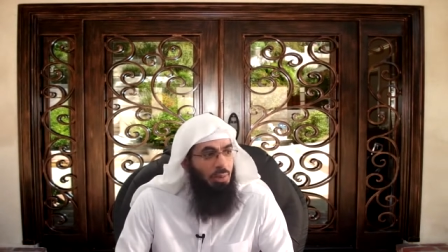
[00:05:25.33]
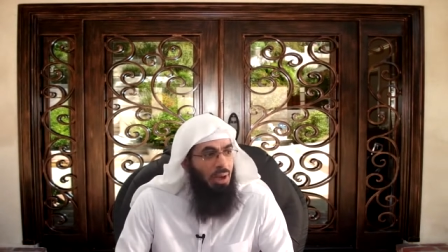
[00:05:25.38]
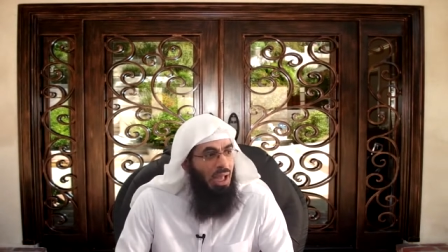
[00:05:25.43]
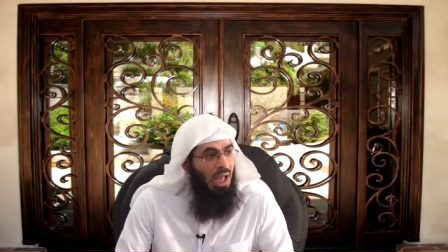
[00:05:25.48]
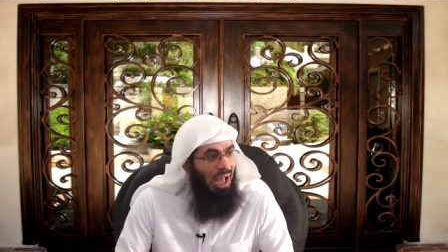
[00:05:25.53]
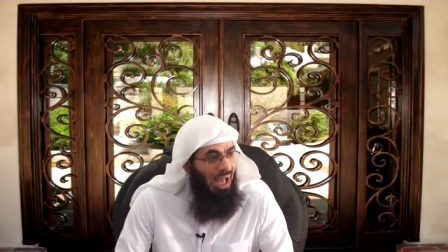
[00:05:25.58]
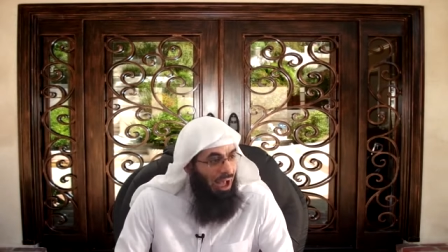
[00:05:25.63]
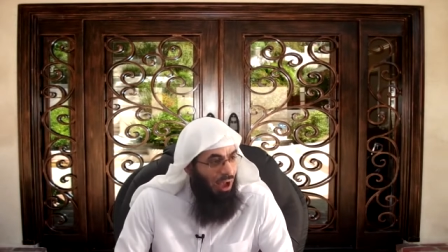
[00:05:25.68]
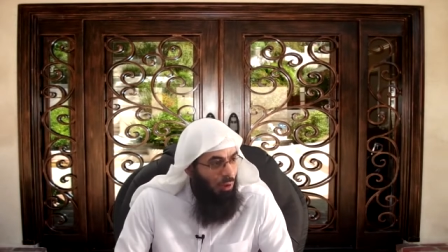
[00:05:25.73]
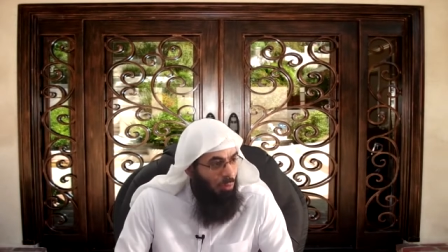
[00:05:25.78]

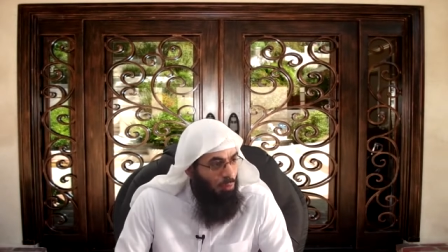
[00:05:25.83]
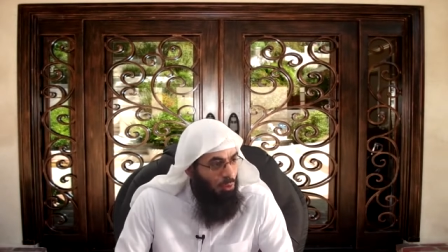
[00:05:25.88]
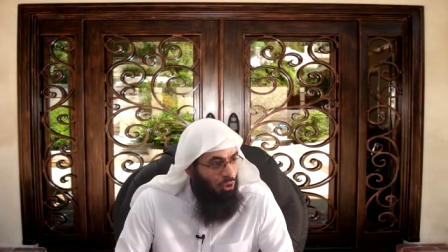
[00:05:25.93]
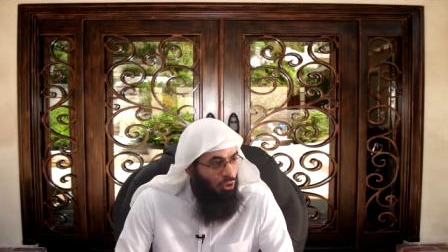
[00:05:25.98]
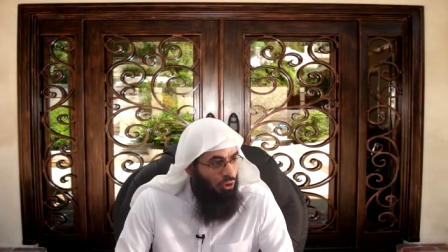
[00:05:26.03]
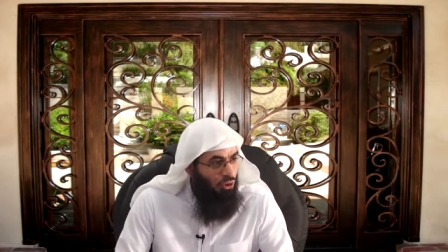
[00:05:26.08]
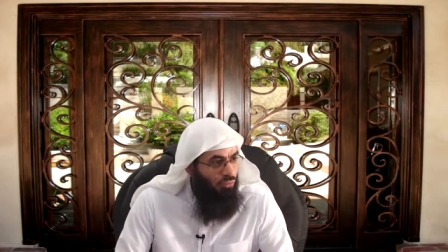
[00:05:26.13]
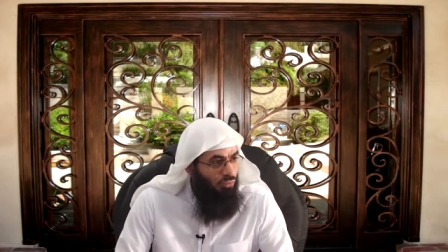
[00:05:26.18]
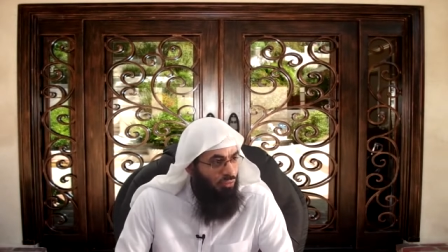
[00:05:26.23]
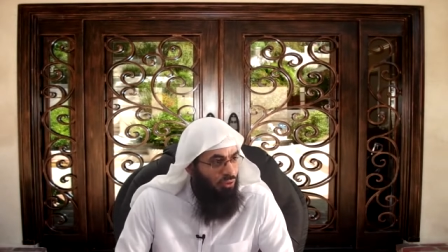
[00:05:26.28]
How
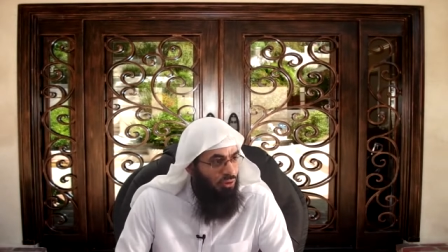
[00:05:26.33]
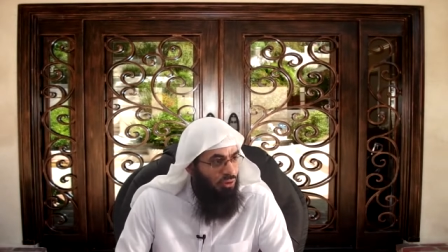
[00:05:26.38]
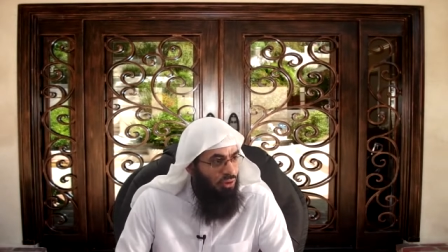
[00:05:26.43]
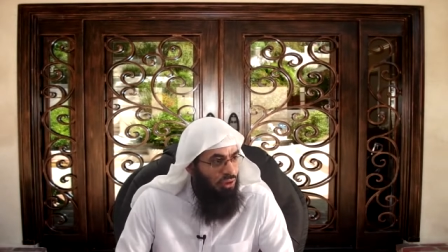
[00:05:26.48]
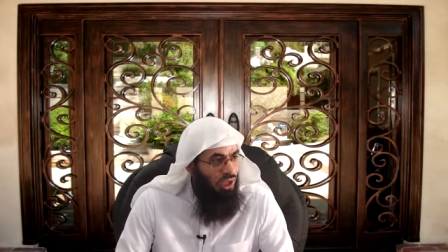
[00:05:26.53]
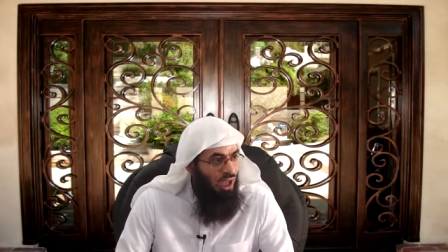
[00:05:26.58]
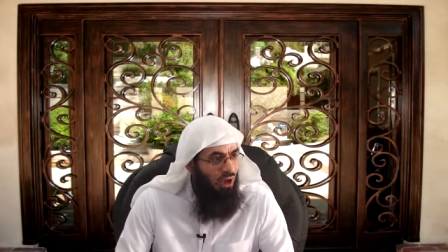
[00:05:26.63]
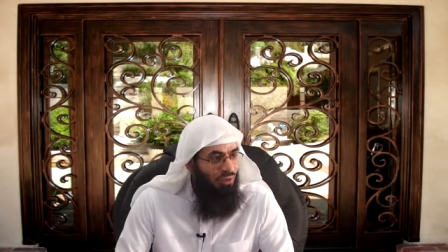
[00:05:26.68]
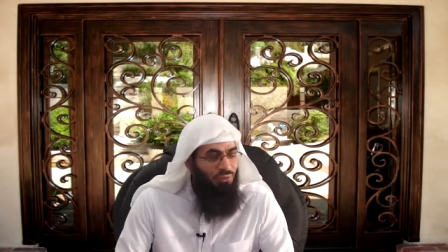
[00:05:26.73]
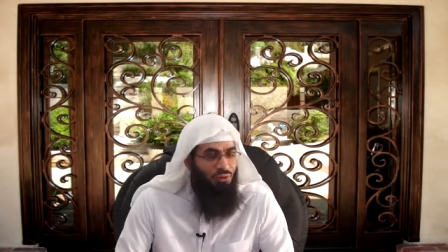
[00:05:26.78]
beautiful!
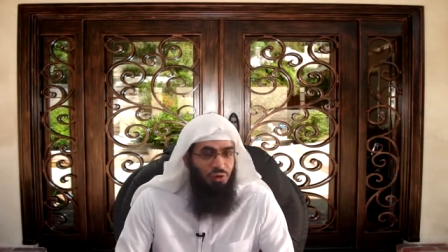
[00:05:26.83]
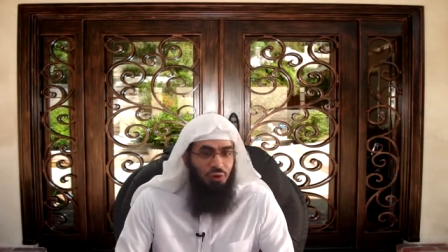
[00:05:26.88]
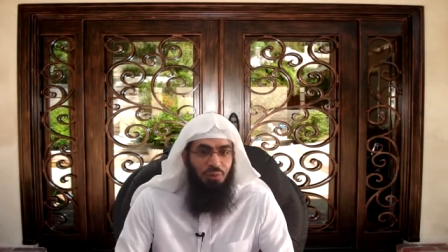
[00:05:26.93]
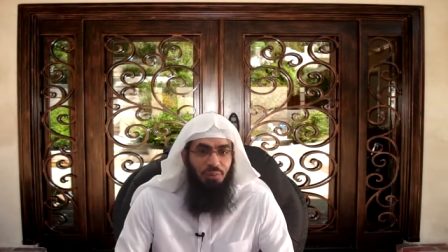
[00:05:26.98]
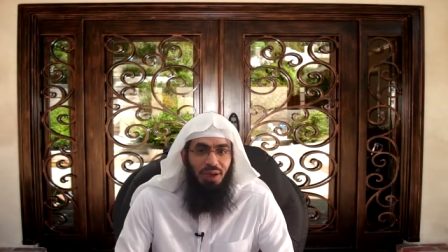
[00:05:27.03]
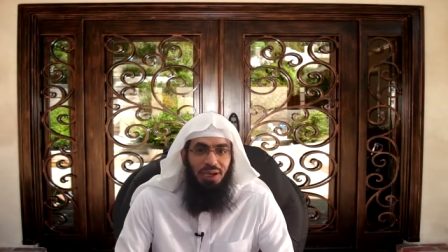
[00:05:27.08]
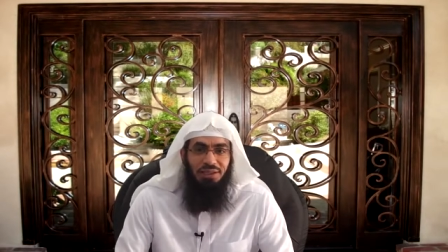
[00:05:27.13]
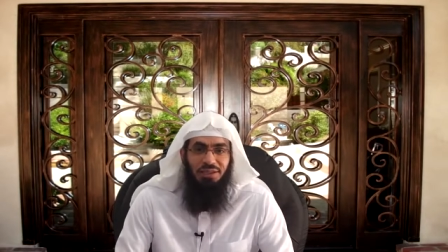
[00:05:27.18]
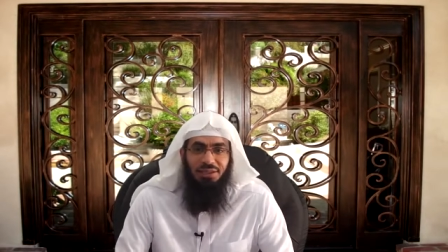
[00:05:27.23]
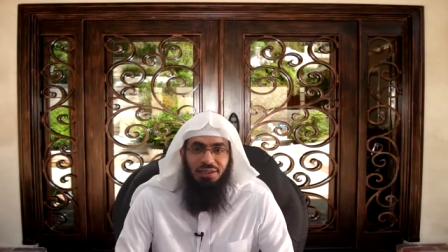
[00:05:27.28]
Have you
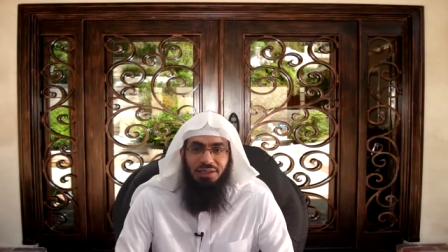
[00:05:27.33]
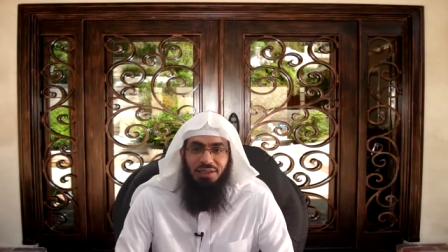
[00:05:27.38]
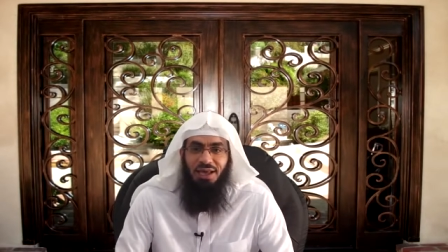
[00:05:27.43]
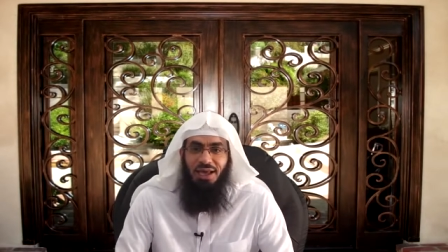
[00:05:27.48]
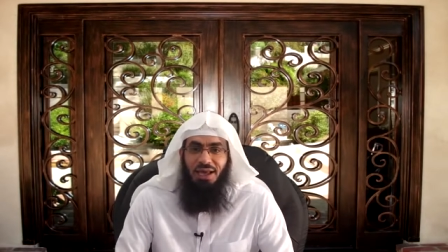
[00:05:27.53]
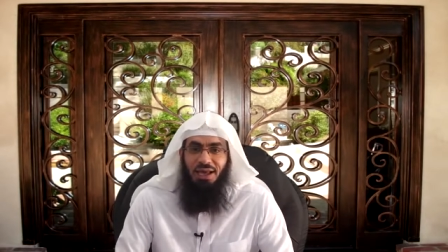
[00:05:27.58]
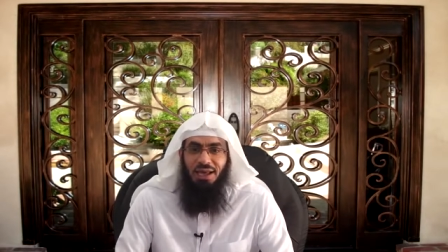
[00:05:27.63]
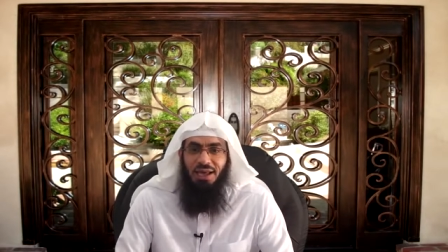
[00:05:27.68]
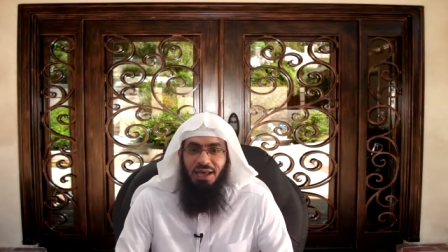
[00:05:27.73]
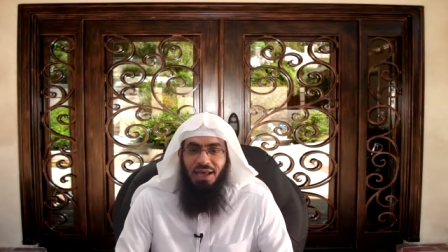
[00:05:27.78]
imagined
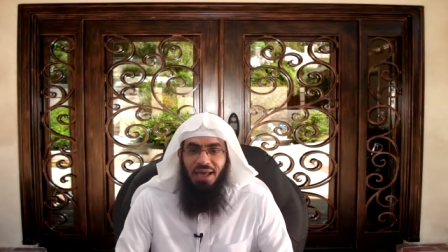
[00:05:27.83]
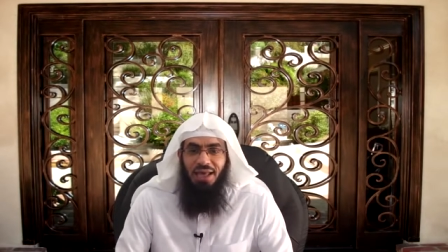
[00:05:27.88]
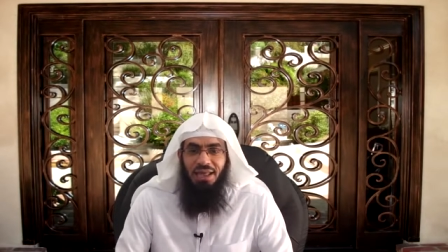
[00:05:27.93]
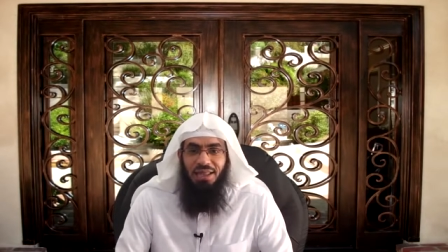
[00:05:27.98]
that?